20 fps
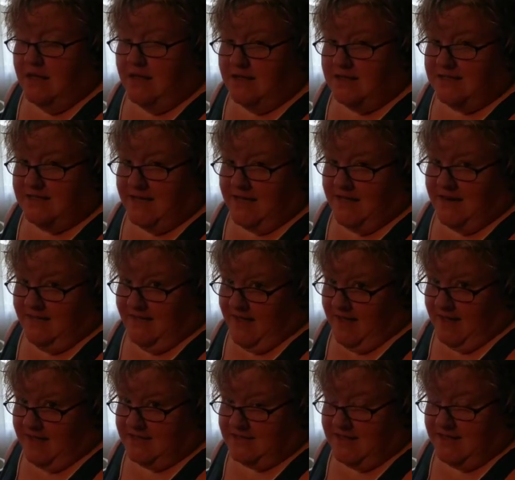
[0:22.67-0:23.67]
Second
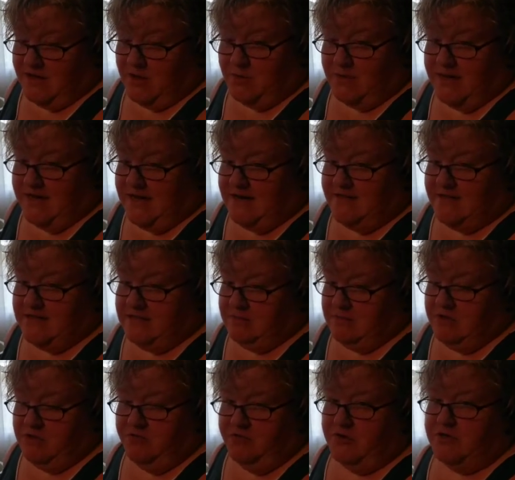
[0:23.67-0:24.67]
thing is, I don't need this
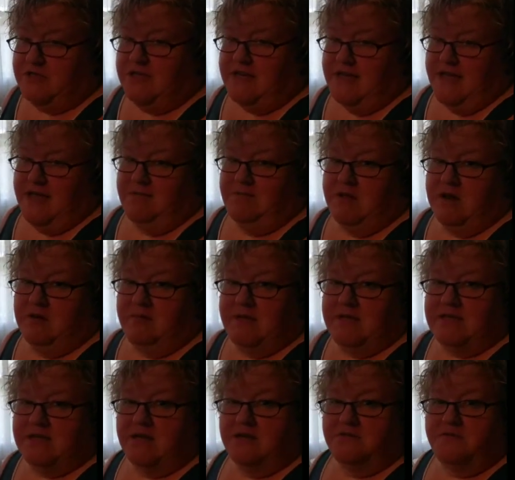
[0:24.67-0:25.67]
meal for today, but it'll be
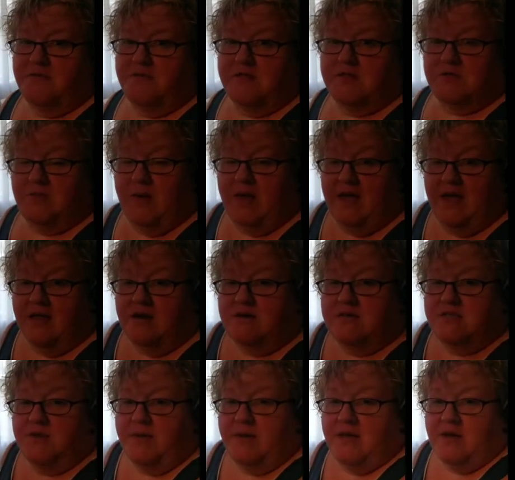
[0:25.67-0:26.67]
done for this weekend,
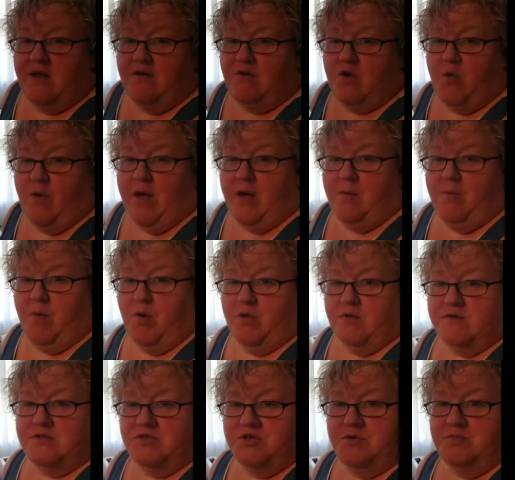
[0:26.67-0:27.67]
so we can have a quick bowl
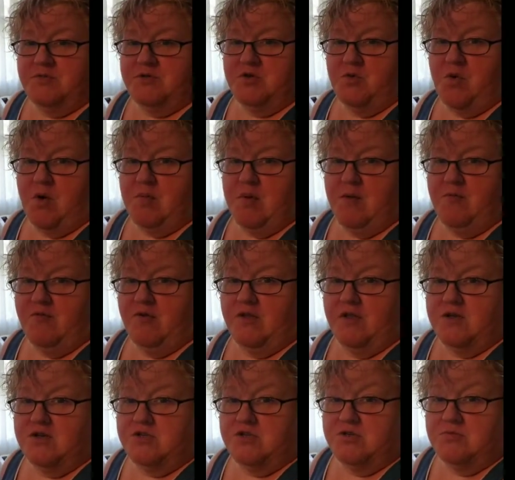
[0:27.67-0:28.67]
of soup to warm up for
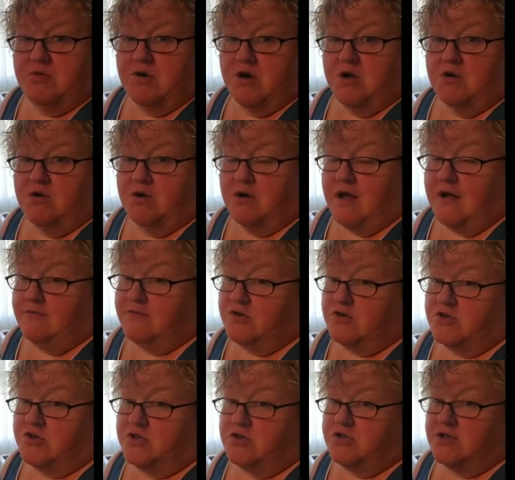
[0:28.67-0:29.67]
lunch tomorrow or after
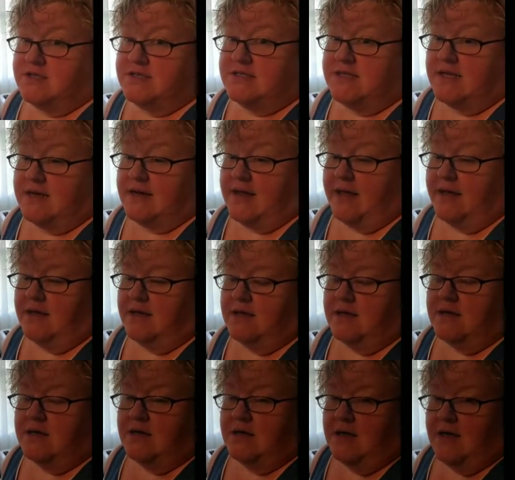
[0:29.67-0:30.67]
church on Sunday.
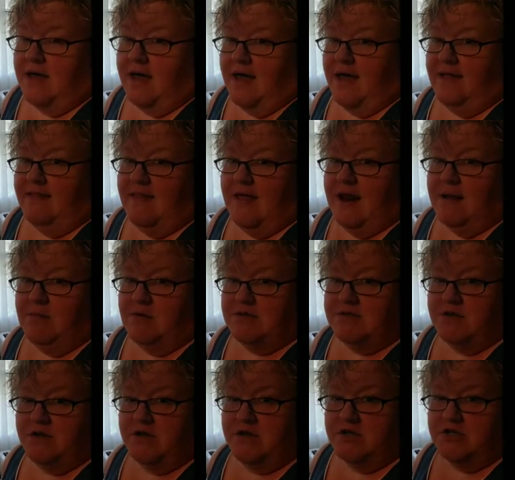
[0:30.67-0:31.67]
And then I'm
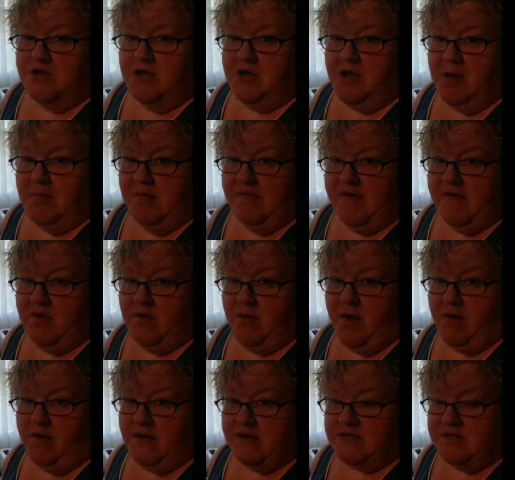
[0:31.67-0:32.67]
also going to show you a couple of other
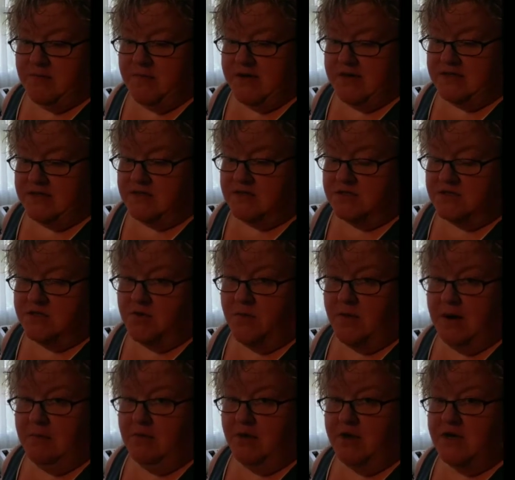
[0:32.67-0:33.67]
quick recipes. So
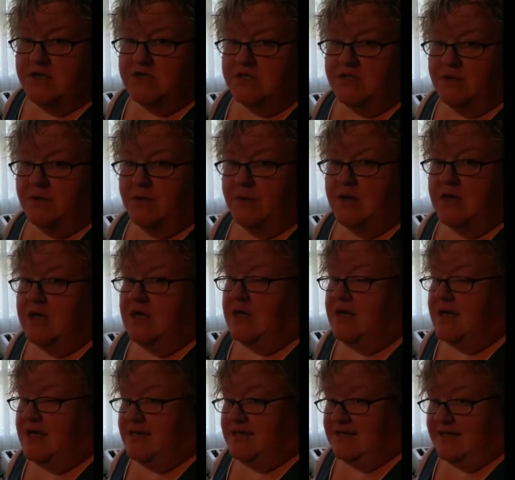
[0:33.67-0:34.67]
what I'm going to do
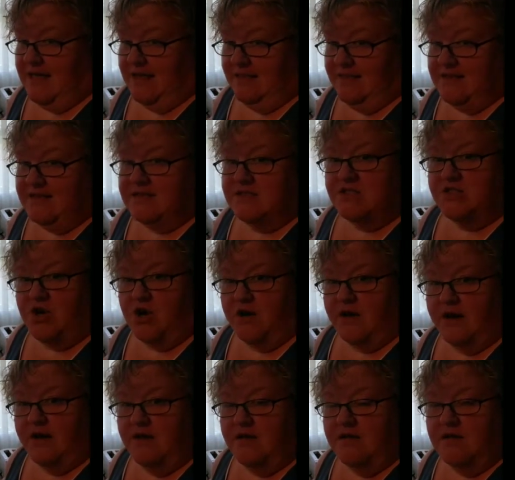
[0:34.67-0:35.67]
is get this
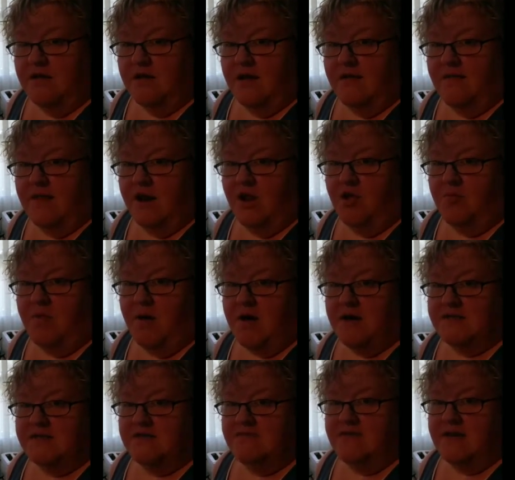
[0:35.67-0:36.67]
started, and then I'll
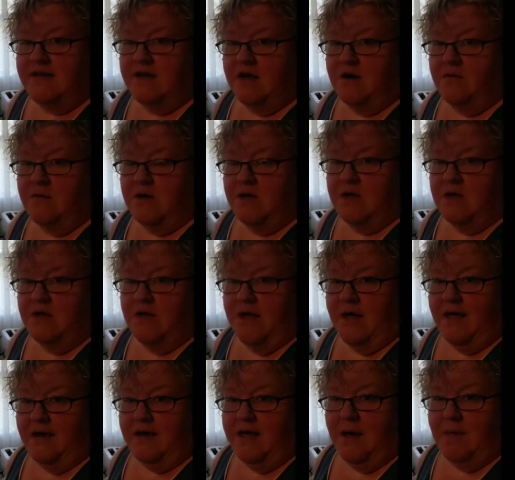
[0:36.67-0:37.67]
pause the video
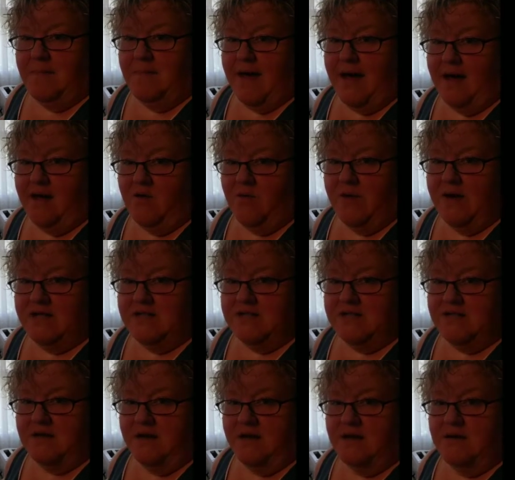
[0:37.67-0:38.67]
and come back when it's
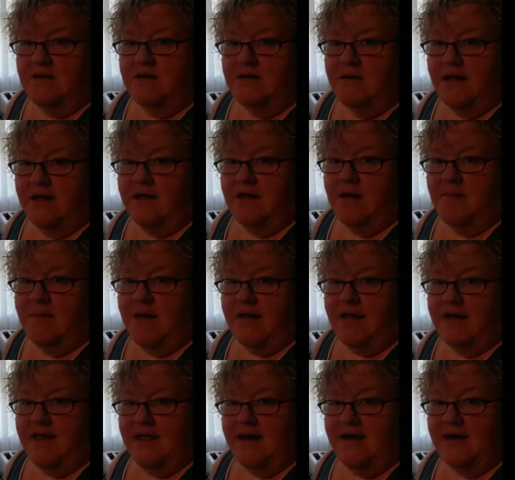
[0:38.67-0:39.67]
done and come back
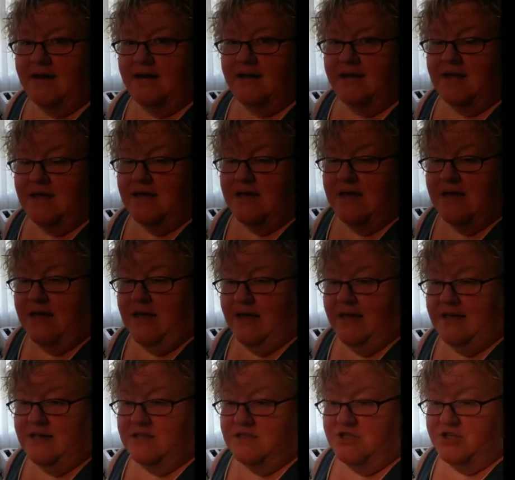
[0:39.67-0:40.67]
and edit it
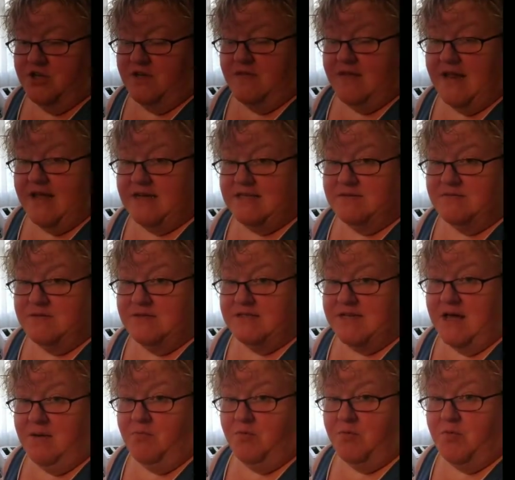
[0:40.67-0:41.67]
and show you the next
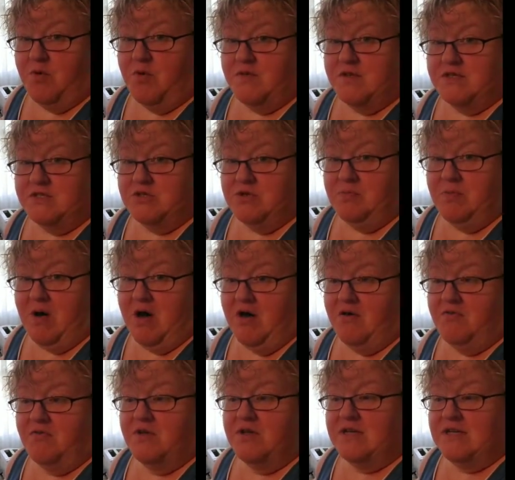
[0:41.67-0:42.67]
step. We'll pour the soup
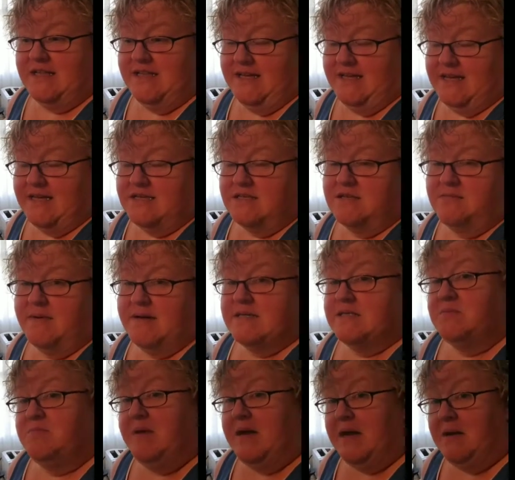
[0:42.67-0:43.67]
off, clean it, make
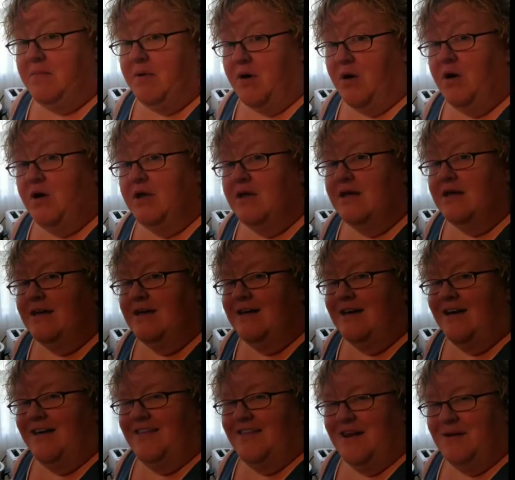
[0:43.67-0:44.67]
some peanut butter,
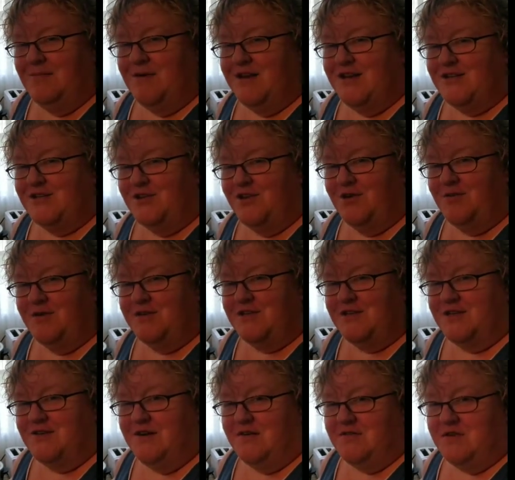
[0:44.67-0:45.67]
and then I'm going to show you what to
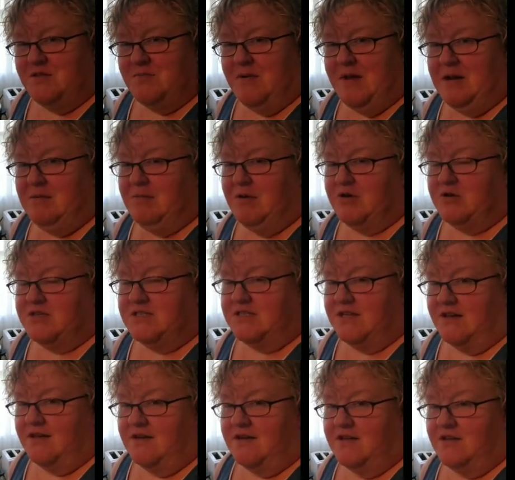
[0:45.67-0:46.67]
do after the peanut butter is
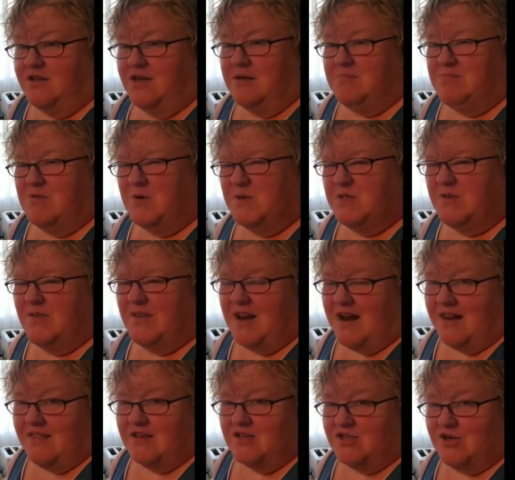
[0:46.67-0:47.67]
done. You get most of it
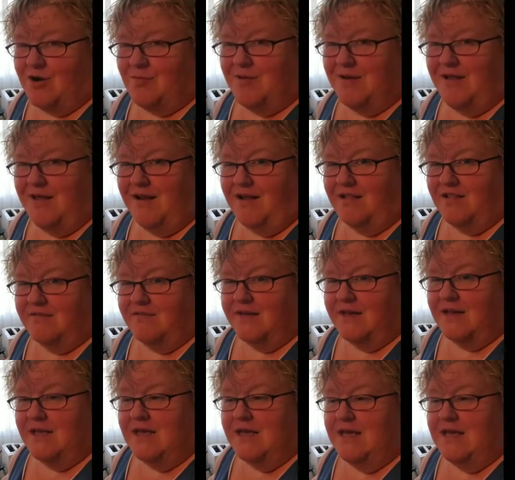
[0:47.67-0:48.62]
out of the jar, but not all of it,